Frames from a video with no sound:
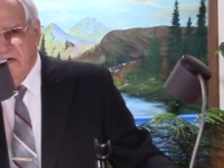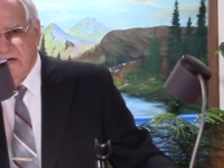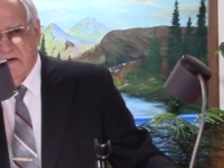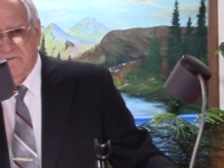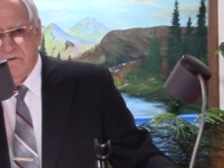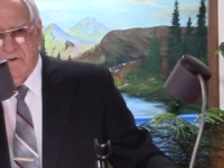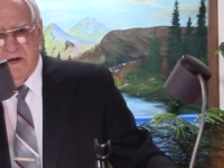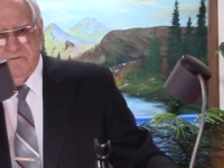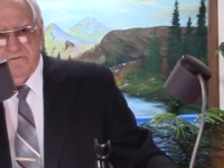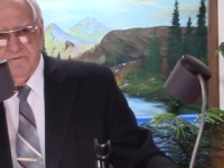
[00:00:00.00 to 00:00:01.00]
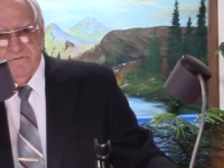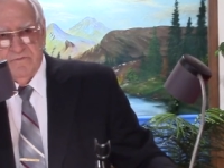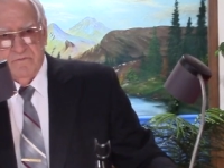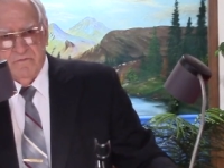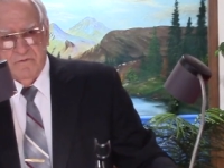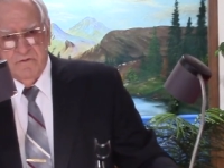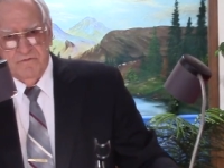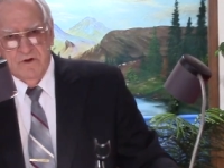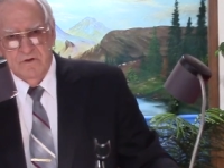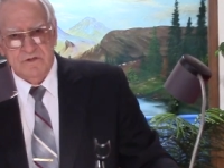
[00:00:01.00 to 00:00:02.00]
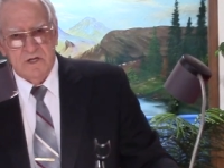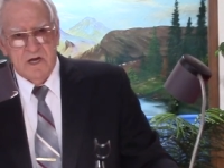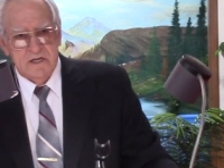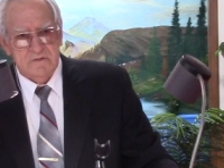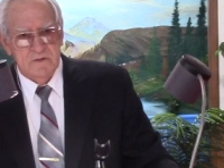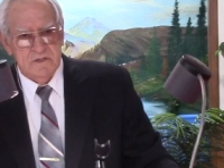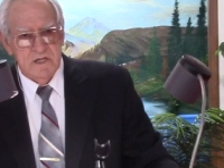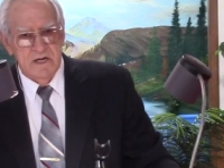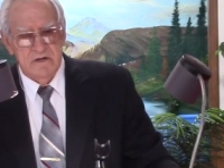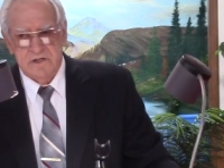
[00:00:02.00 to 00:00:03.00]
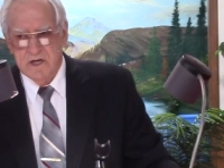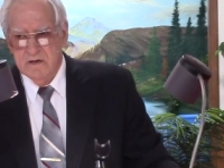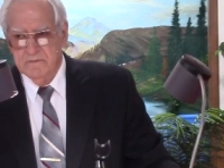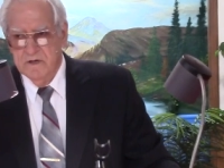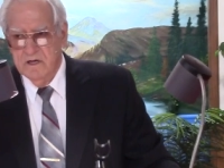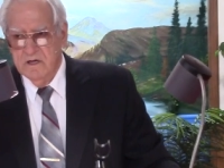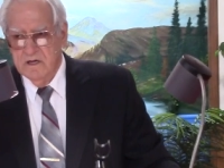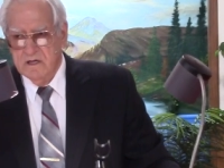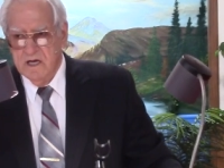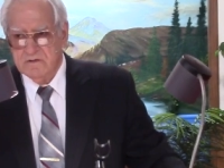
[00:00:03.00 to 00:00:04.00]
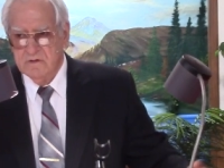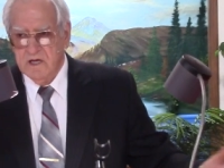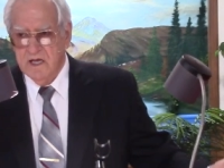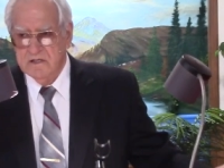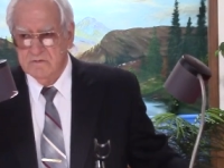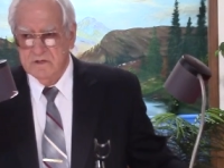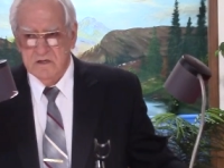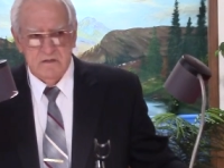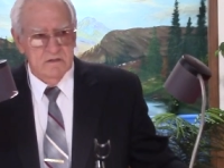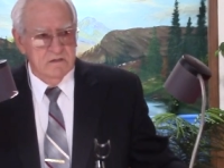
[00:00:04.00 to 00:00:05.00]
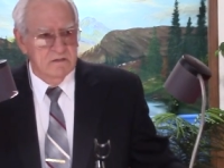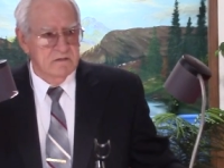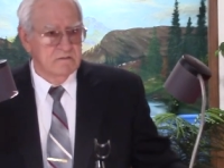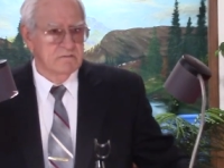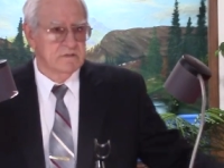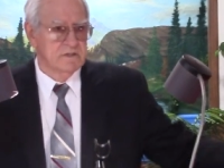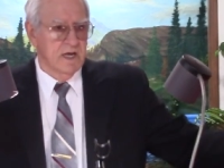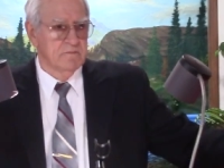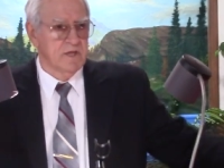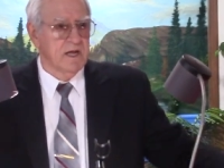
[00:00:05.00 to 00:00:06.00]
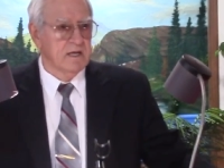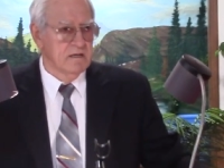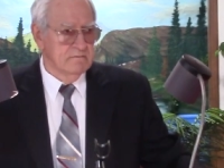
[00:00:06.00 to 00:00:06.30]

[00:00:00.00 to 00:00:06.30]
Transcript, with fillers: If the wife refused the husband's leadership, guess what the kids would do? Same thing.